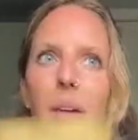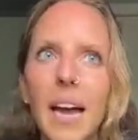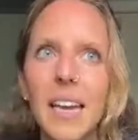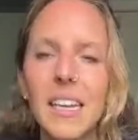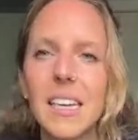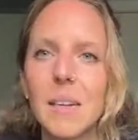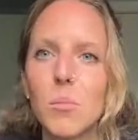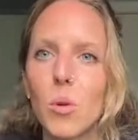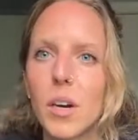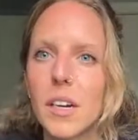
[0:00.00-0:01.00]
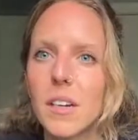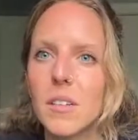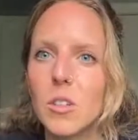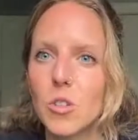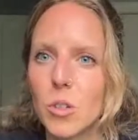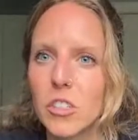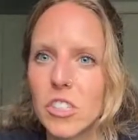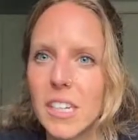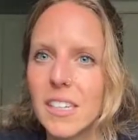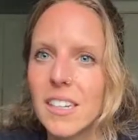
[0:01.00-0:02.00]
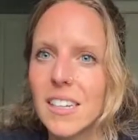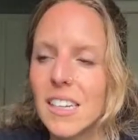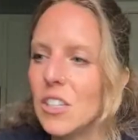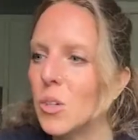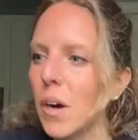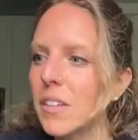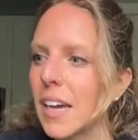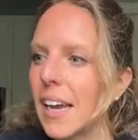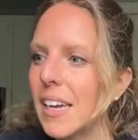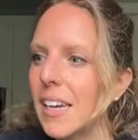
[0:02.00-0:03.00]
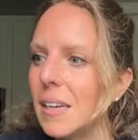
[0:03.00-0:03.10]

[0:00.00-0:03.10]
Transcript: adding in more nutrition into our diet.